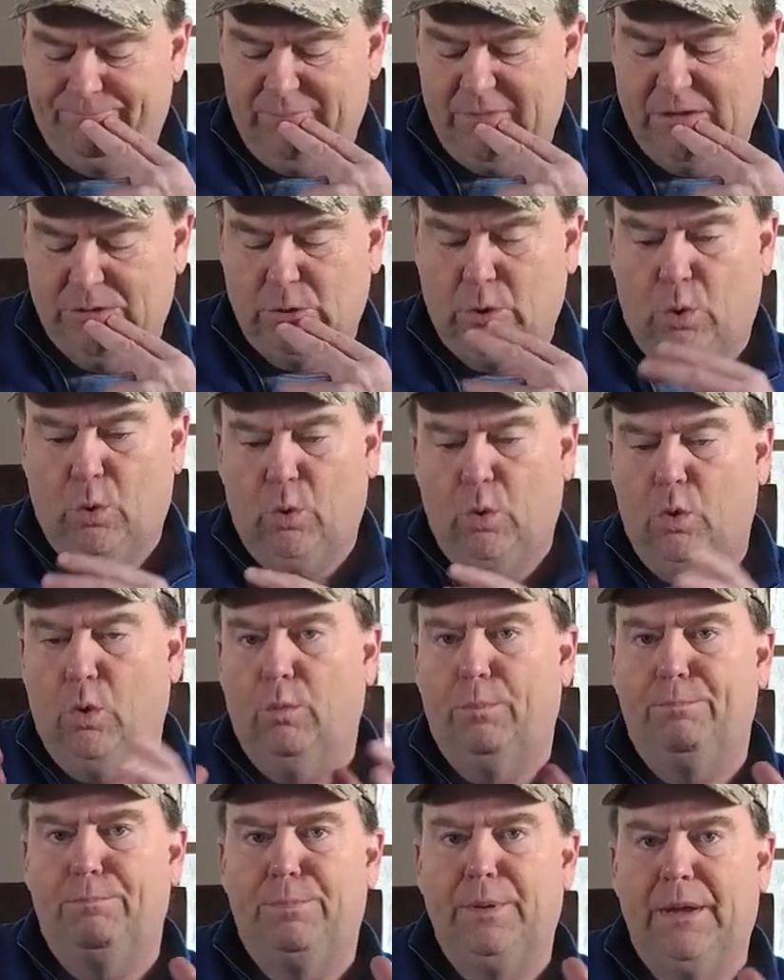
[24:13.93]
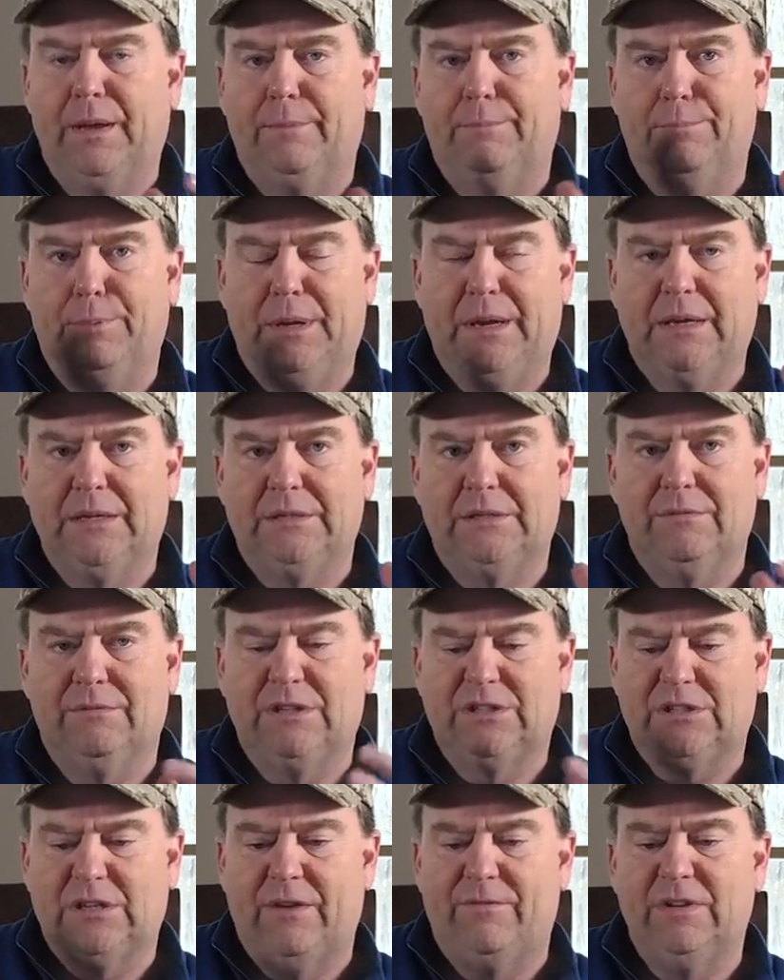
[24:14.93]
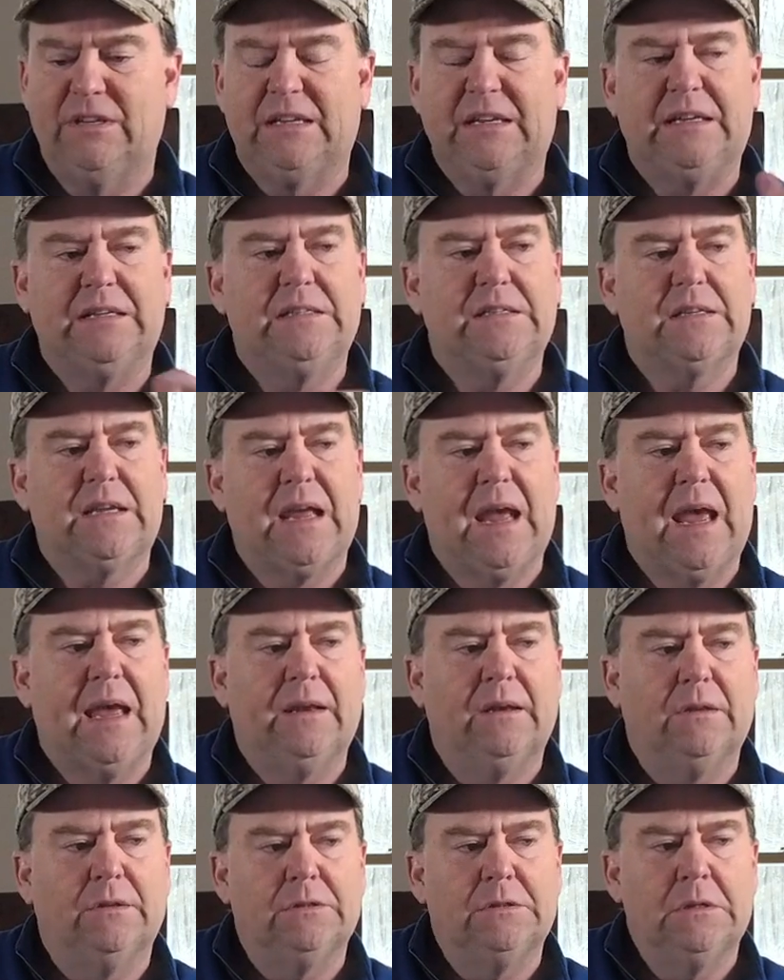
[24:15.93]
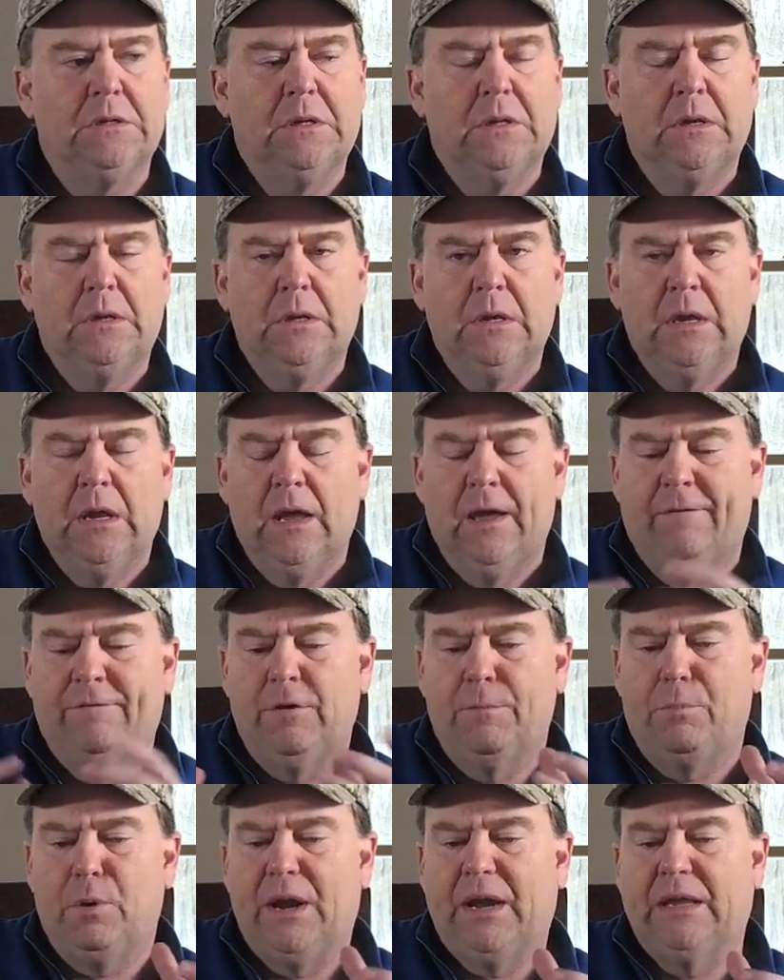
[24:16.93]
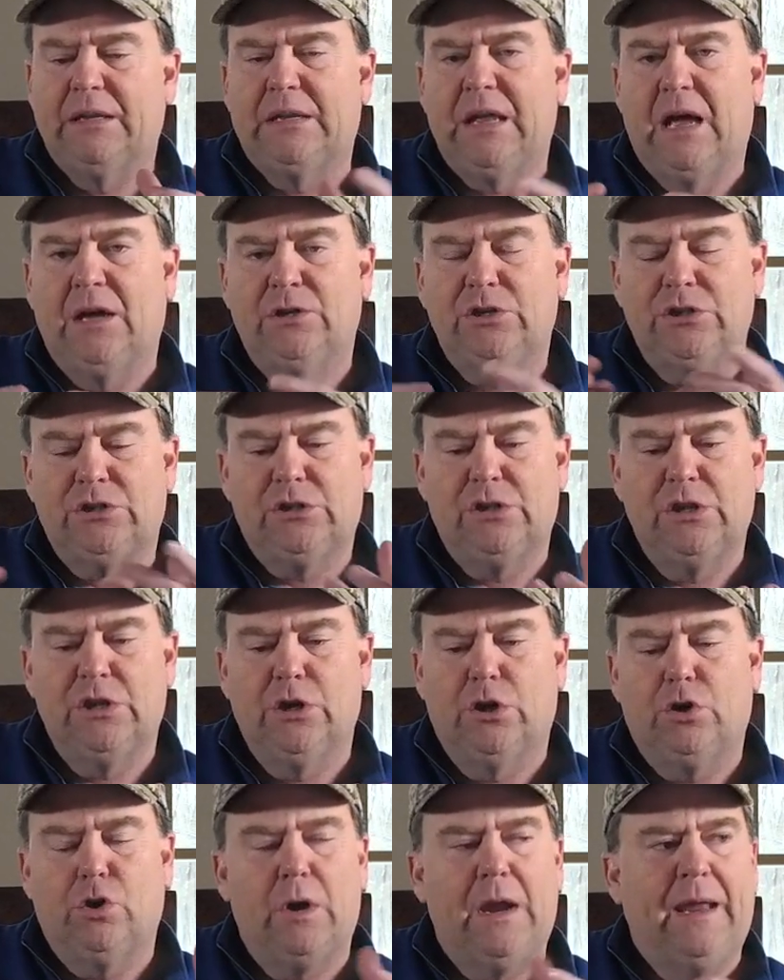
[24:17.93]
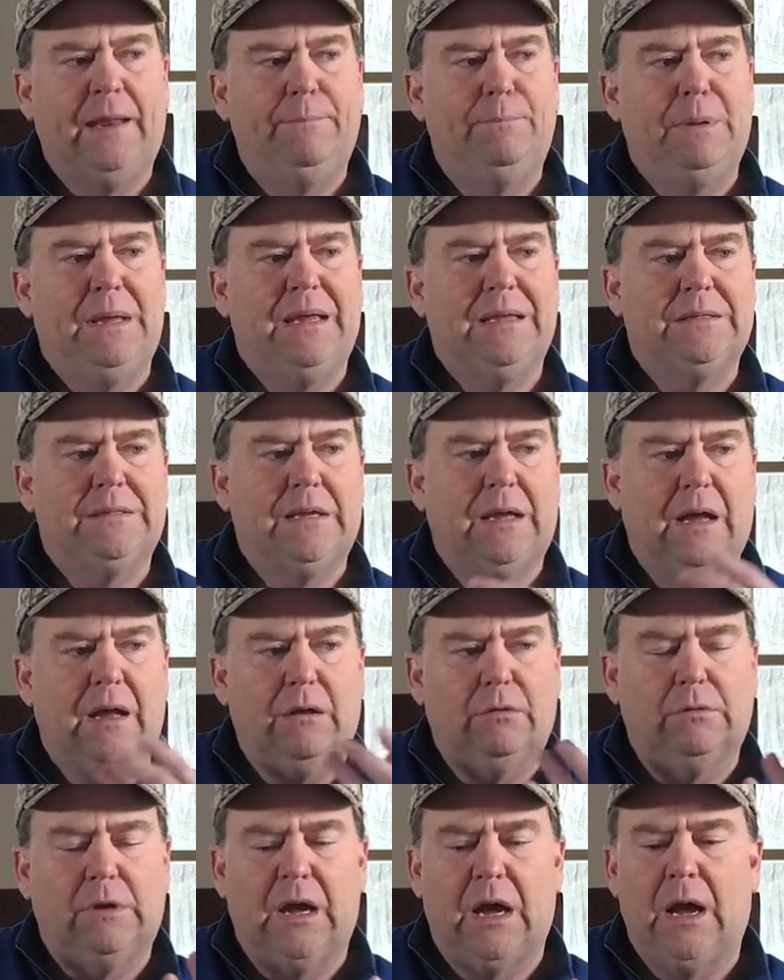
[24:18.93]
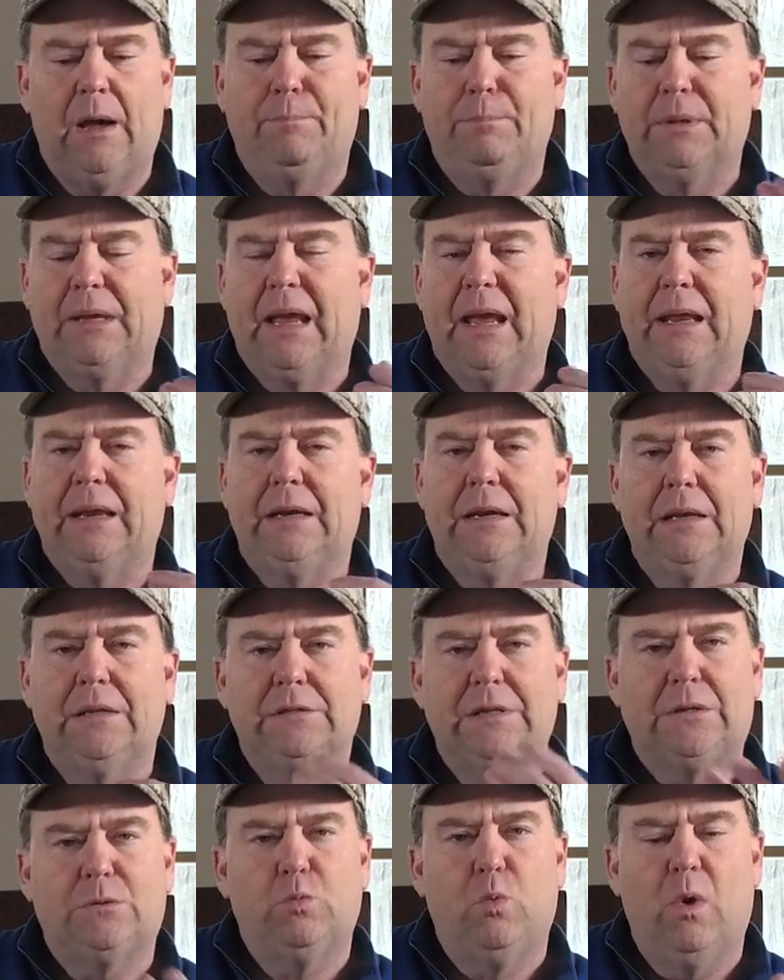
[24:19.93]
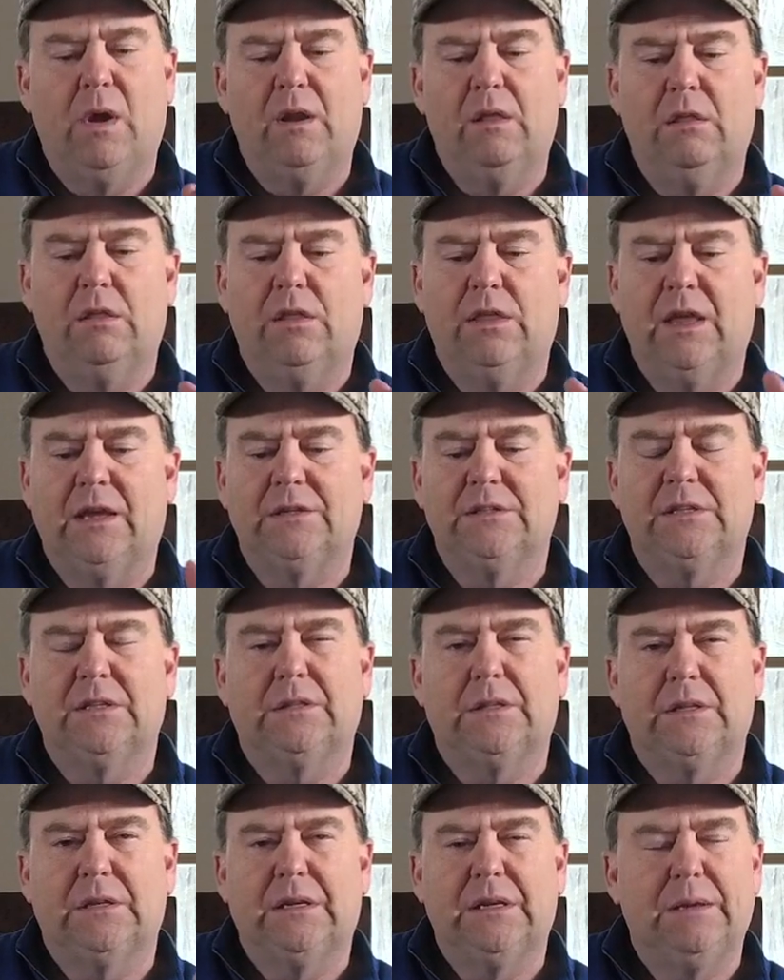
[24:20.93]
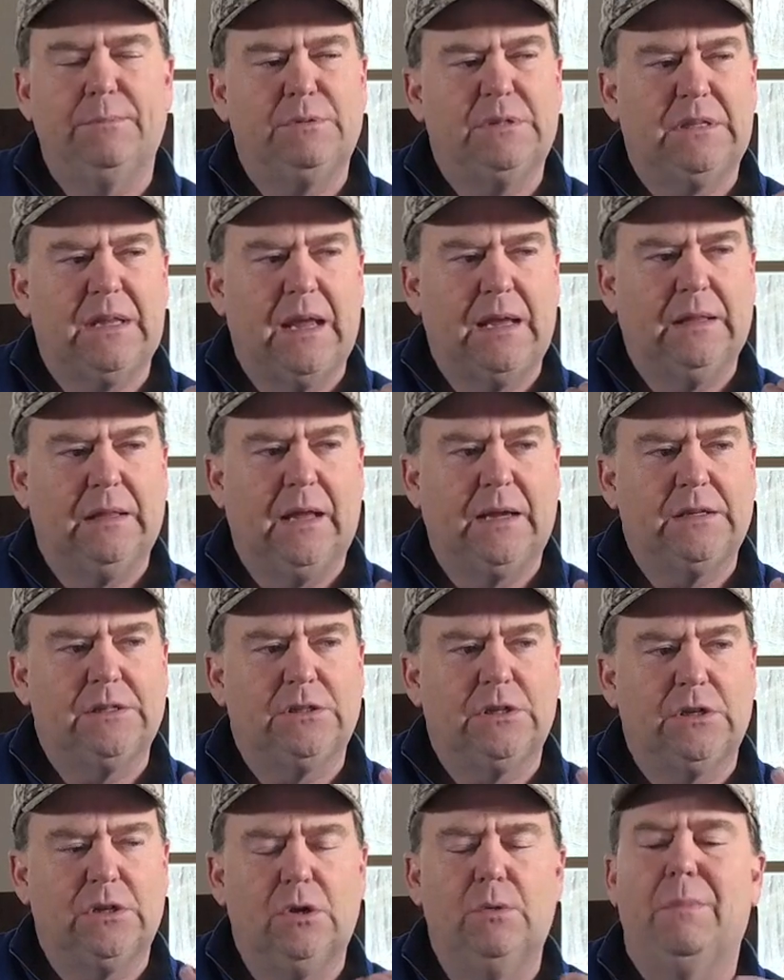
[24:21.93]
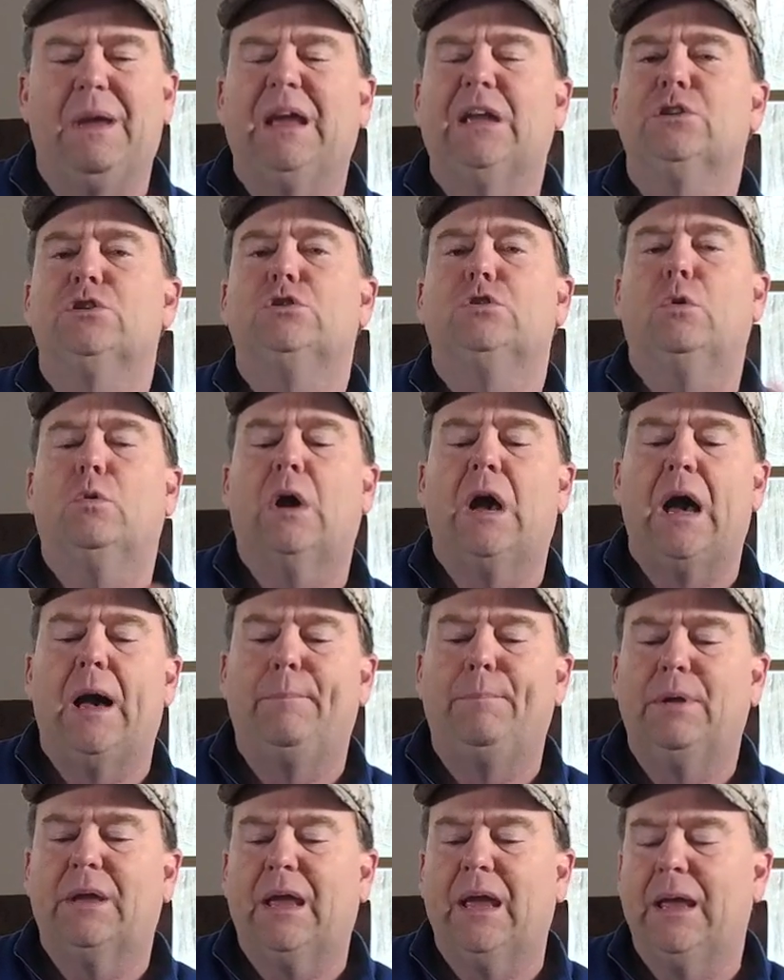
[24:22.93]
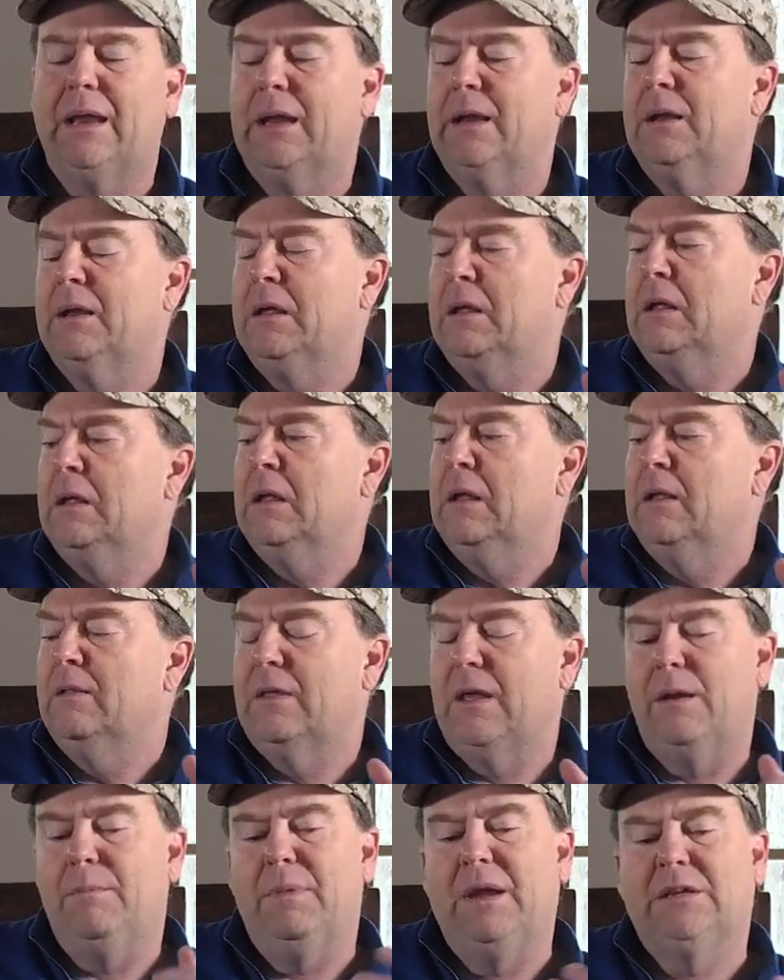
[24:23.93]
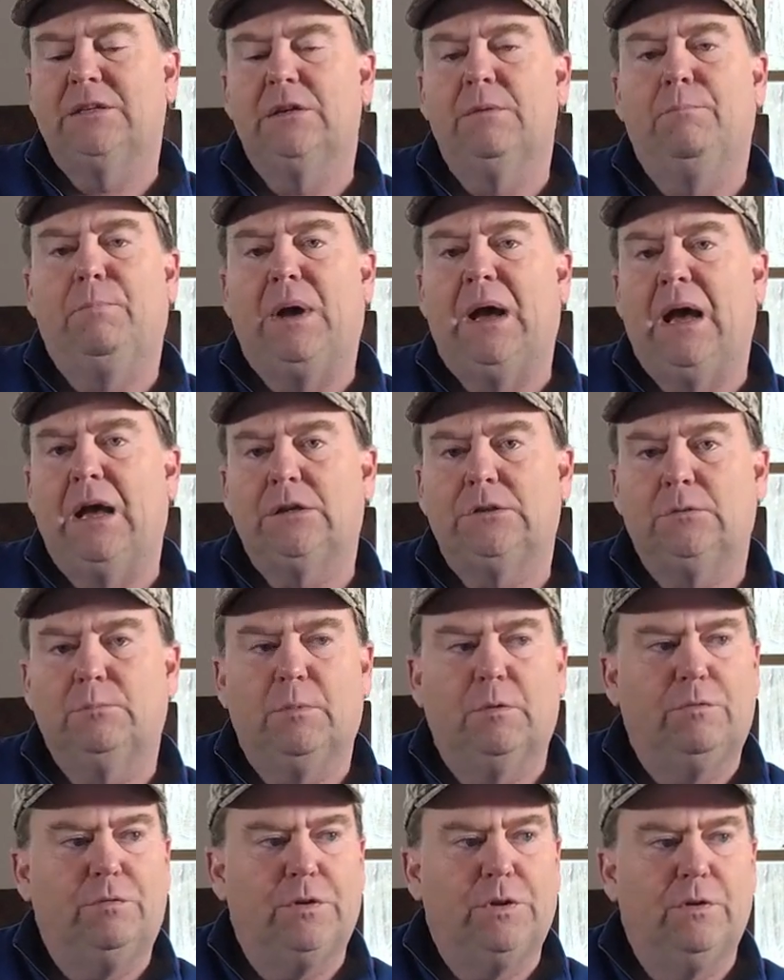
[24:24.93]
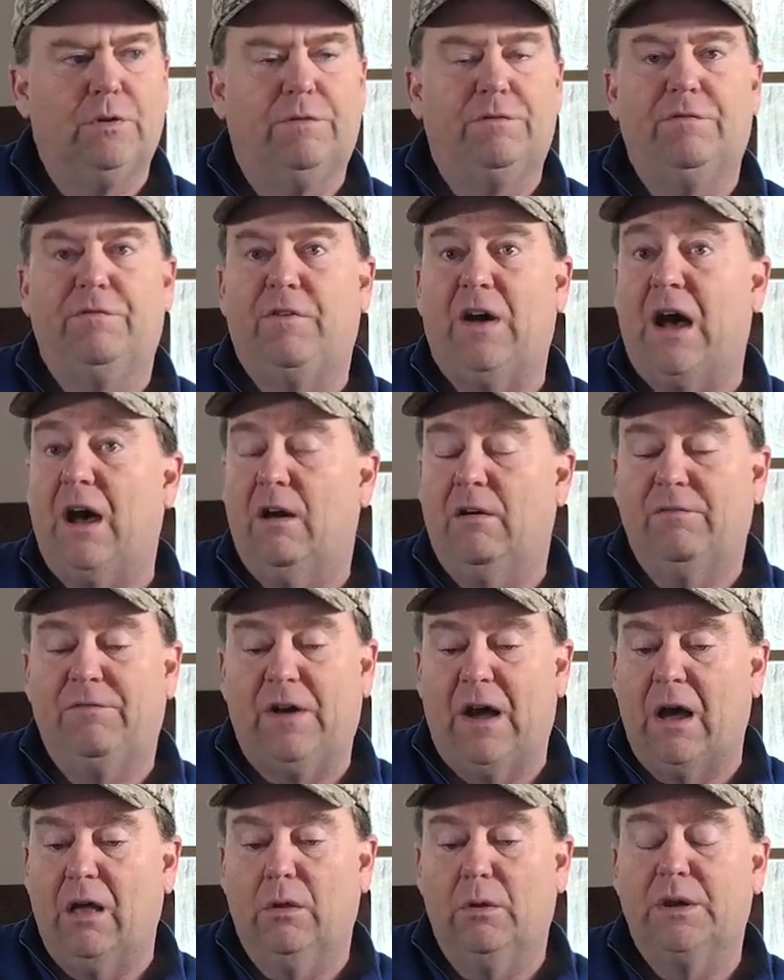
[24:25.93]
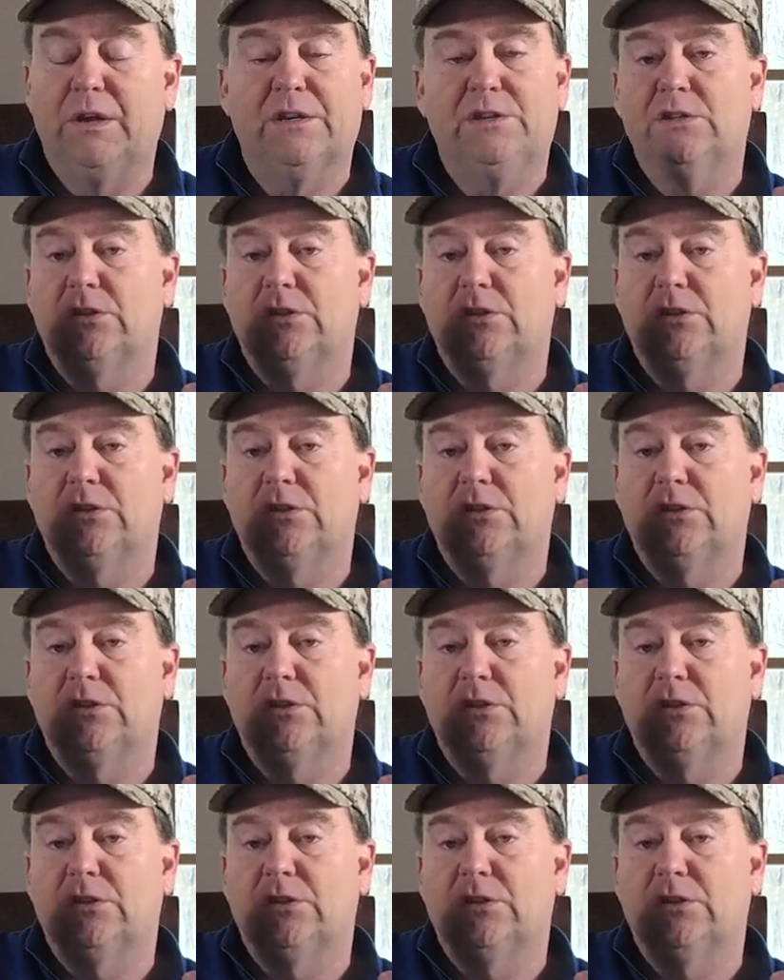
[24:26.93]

This whole big piece of the 17 scandals, if you break it down just to the Ukraine piece, how complicated it is, that's one of the things that the deep state likes to do, make it so complicated that it makes it impossible for you to fo- follow it.